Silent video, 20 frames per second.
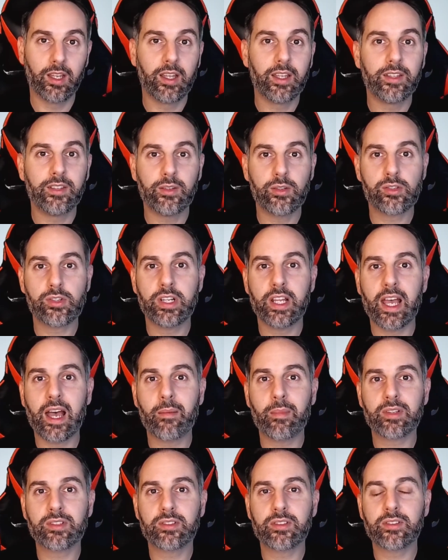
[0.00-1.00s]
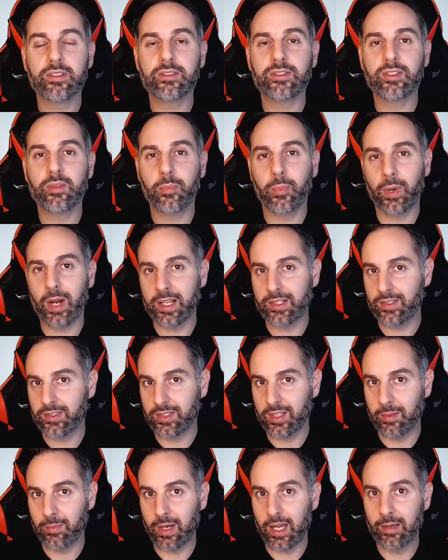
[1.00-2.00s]
Usually Amazon
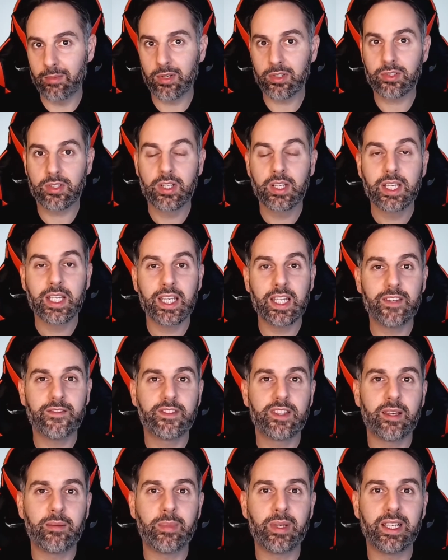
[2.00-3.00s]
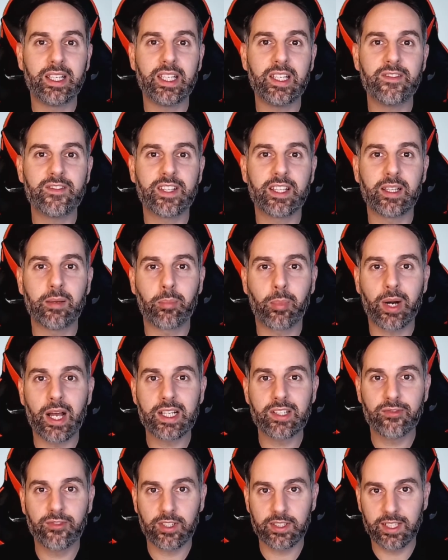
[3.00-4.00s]
suppresses the Buy Box if they believe that the
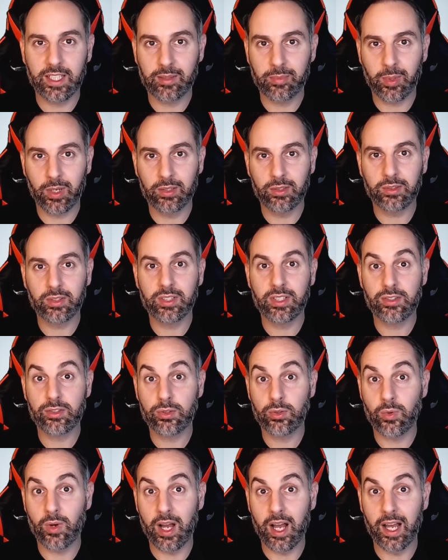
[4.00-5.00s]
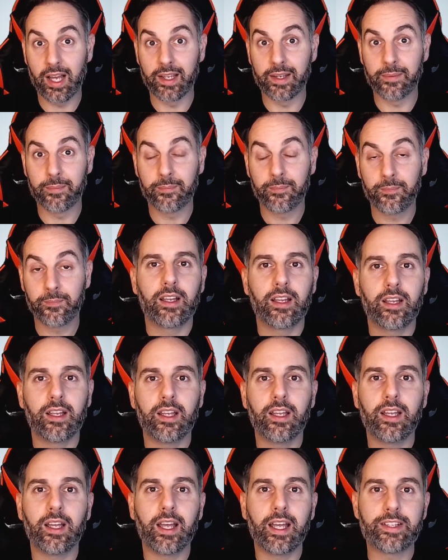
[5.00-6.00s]
price for that product is too high.
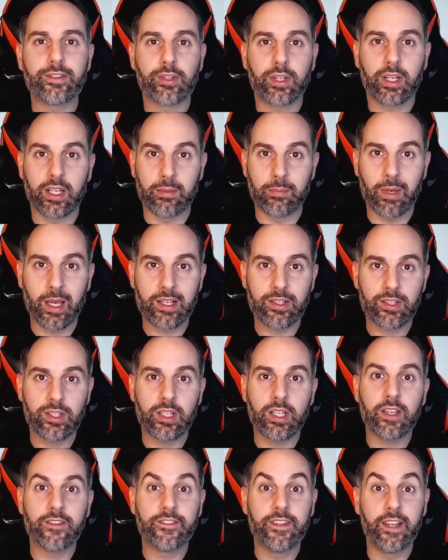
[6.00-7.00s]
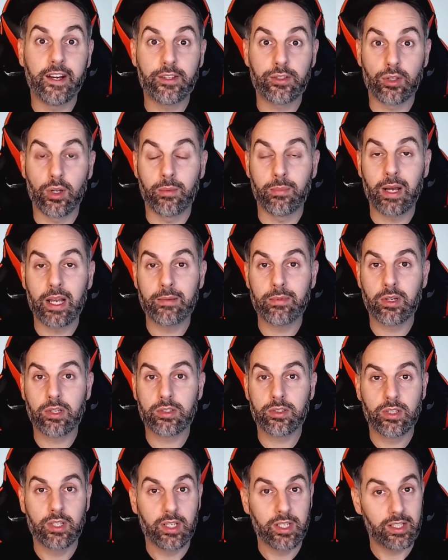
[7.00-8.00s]
As you can imagine, if there is no Buy
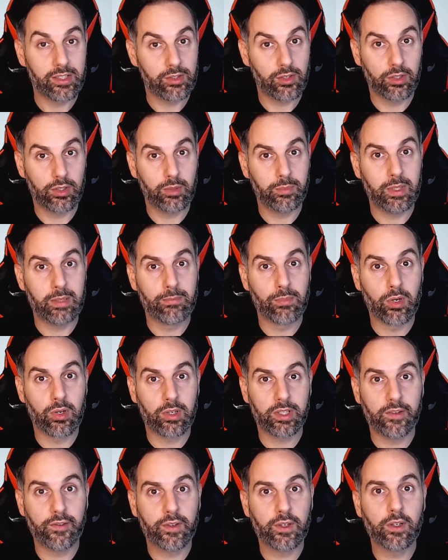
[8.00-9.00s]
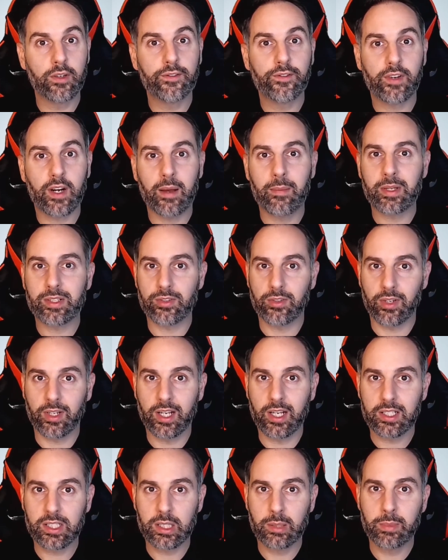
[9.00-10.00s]
Box, it's going to be more difficult for Amazon
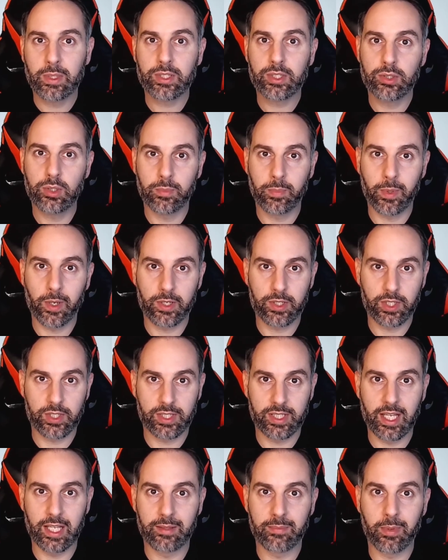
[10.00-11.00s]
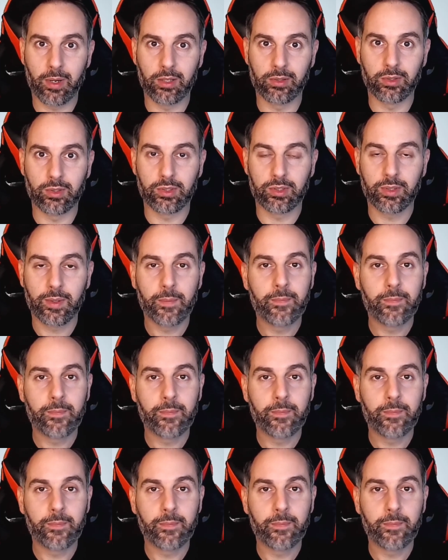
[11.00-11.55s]
customers to purchase that product.